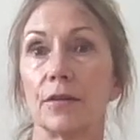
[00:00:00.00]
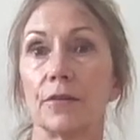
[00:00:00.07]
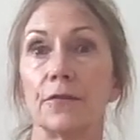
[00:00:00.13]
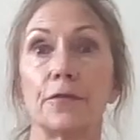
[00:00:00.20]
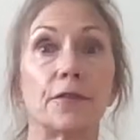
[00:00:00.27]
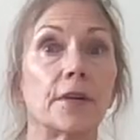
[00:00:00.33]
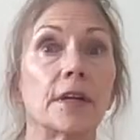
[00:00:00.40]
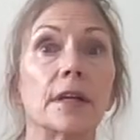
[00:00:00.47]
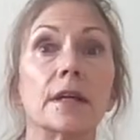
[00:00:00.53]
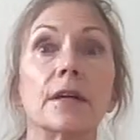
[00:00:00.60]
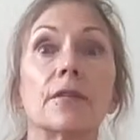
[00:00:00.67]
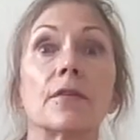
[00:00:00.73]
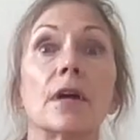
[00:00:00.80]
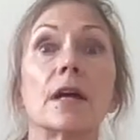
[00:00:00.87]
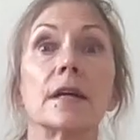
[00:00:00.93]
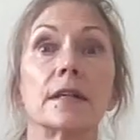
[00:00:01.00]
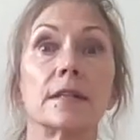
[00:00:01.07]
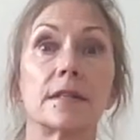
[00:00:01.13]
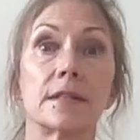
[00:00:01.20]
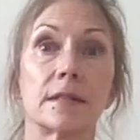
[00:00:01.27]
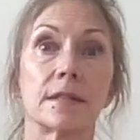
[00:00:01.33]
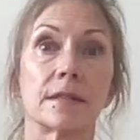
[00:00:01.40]
free
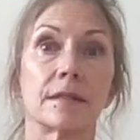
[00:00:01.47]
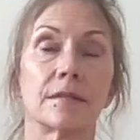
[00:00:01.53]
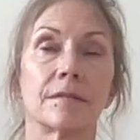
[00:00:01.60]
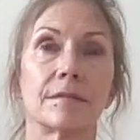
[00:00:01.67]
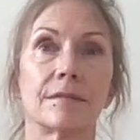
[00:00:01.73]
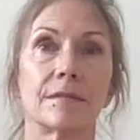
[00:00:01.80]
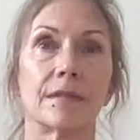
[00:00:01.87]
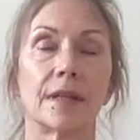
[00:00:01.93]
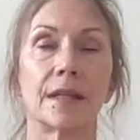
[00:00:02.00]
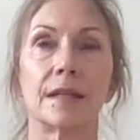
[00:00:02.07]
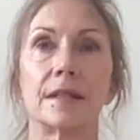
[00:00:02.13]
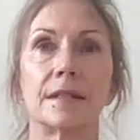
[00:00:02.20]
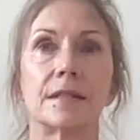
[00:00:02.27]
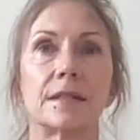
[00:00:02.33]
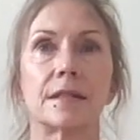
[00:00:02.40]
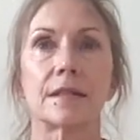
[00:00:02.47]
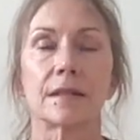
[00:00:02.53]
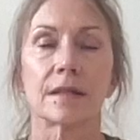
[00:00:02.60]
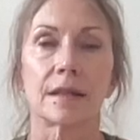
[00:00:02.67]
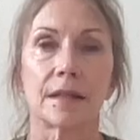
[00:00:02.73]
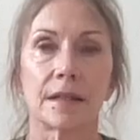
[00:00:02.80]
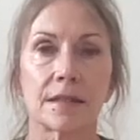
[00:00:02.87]
rise. It's
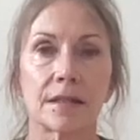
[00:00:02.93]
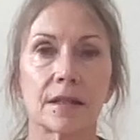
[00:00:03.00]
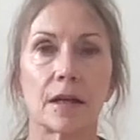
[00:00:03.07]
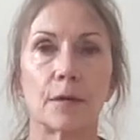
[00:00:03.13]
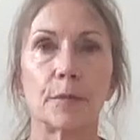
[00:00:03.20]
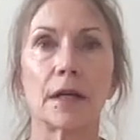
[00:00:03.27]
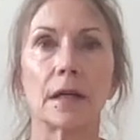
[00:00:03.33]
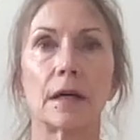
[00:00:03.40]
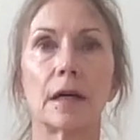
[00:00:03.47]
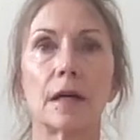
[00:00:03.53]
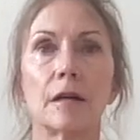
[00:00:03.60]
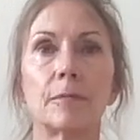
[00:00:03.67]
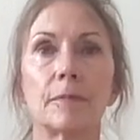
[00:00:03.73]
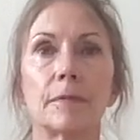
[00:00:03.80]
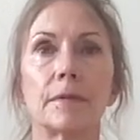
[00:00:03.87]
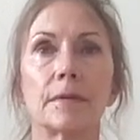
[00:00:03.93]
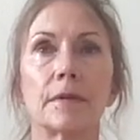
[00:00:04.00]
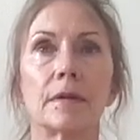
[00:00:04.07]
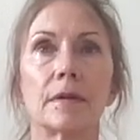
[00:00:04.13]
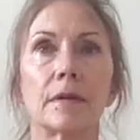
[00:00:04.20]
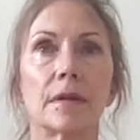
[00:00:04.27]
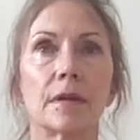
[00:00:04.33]
coming up
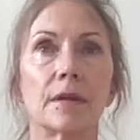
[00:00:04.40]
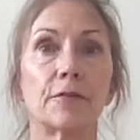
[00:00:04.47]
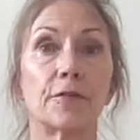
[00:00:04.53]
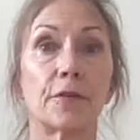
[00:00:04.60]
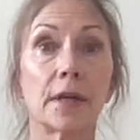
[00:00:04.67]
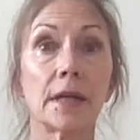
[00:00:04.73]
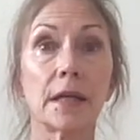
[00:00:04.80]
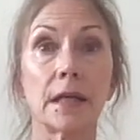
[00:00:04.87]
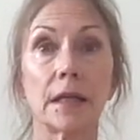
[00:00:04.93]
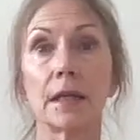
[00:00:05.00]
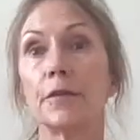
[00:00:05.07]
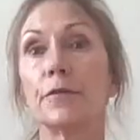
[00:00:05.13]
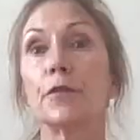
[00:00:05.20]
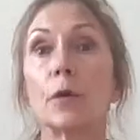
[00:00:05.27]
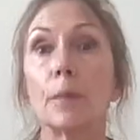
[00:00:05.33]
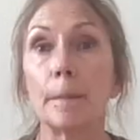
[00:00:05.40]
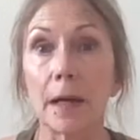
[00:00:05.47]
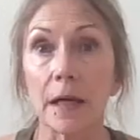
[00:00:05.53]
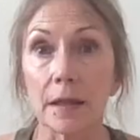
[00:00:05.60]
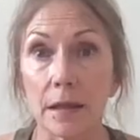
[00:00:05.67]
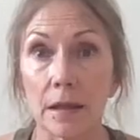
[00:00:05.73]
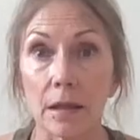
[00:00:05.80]
freely if your
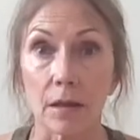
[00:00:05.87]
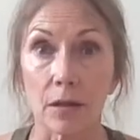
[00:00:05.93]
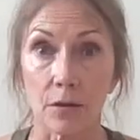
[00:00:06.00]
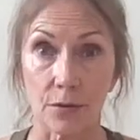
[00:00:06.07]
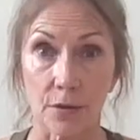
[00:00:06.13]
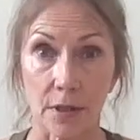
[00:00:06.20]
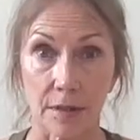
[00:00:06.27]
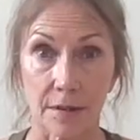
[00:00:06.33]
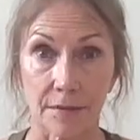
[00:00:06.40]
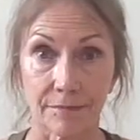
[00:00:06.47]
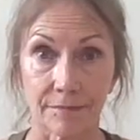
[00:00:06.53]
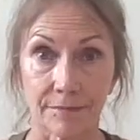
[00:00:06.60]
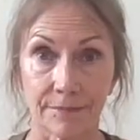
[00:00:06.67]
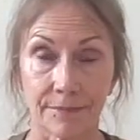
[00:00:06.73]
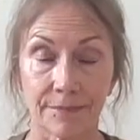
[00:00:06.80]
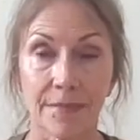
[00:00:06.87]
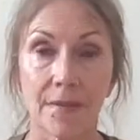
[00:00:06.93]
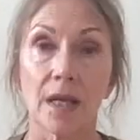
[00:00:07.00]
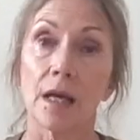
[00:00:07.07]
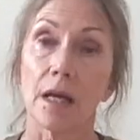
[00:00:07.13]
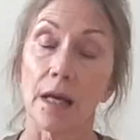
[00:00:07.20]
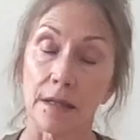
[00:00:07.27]
body allows it.
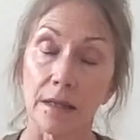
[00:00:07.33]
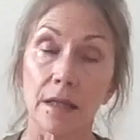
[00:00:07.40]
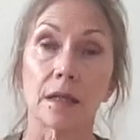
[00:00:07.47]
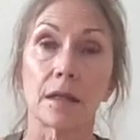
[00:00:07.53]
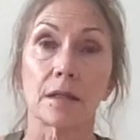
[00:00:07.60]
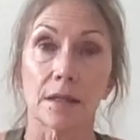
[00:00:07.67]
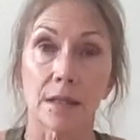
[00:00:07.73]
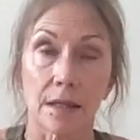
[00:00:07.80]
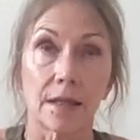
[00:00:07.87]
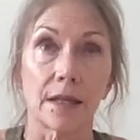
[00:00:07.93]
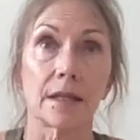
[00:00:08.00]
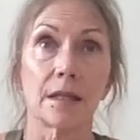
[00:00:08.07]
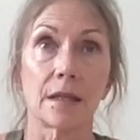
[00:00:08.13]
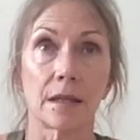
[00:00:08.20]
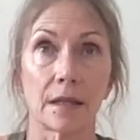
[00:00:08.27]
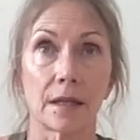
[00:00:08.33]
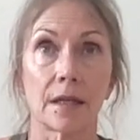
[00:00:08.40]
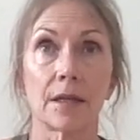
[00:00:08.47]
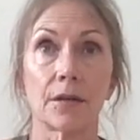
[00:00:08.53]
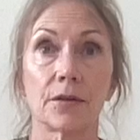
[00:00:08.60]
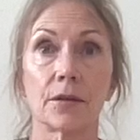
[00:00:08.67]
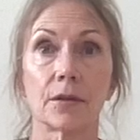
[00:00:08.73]
And then
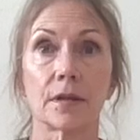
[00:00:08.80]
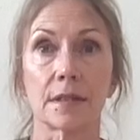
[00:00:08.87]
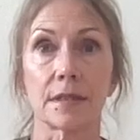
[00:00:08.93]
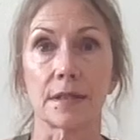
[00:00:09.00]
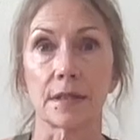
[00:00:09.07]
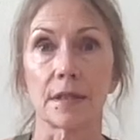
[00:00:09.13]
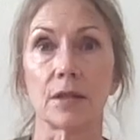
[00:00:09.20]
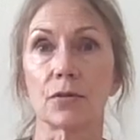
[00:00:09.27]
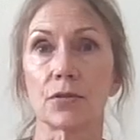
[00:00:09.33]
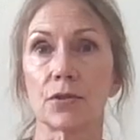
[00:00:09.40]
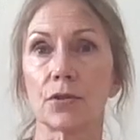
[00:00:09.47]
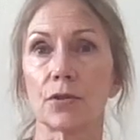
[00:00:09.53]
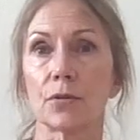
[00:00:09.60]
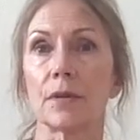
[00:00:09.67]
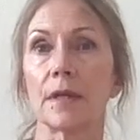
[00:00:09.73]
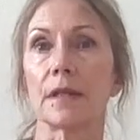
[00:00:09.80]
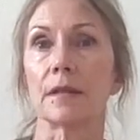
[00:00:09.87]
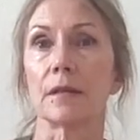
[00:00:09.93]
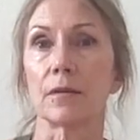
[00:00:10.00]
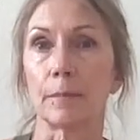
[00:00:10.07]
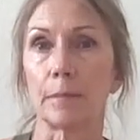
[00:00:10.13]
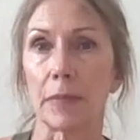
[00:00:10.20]
here you can see also that
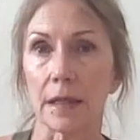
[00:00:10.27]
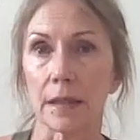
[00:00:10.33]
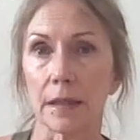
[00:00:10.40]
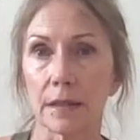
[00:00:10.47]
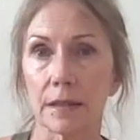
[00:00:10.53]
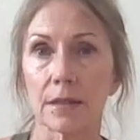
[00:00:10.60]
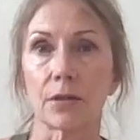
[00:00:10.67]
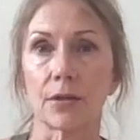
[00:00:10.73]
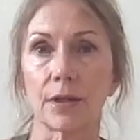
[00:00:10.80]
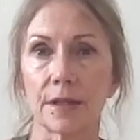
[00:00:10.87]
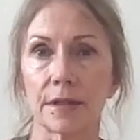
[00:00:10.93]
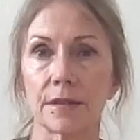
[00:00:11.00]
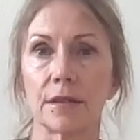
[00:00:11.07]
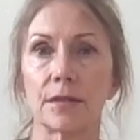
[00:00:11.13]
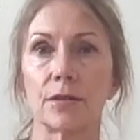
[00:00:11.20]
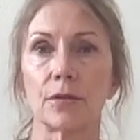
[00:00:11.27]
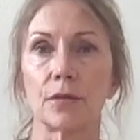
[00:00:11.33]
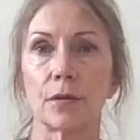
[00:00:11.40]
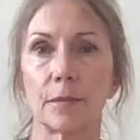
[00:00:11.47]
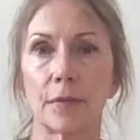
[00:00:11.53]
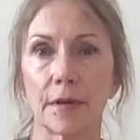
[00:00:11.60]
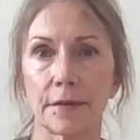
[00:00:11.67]
your body is connected to your
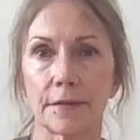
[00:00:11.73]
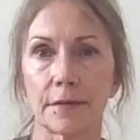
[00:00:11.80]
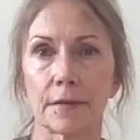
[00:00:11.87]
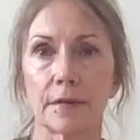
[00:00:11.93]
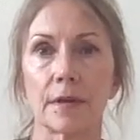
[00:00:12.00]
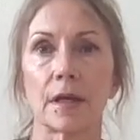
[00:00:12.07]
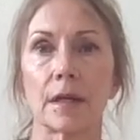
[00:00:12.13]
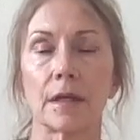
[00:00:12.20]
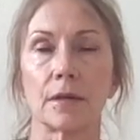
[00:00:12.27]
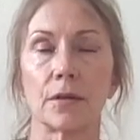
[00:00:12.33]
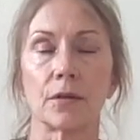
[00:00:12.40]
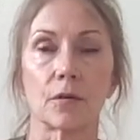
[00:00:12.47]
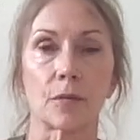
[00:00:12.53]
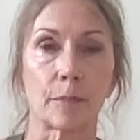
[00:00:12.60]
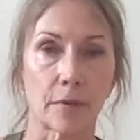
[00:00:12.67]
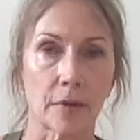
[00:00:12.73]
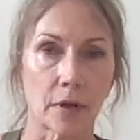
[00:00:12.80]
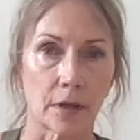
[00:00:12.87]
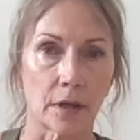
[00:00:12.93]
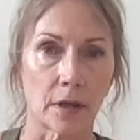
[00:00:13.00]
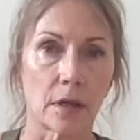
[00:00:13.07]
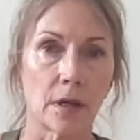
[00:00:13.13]
breath and your
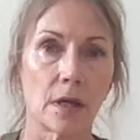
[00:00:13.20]
prana.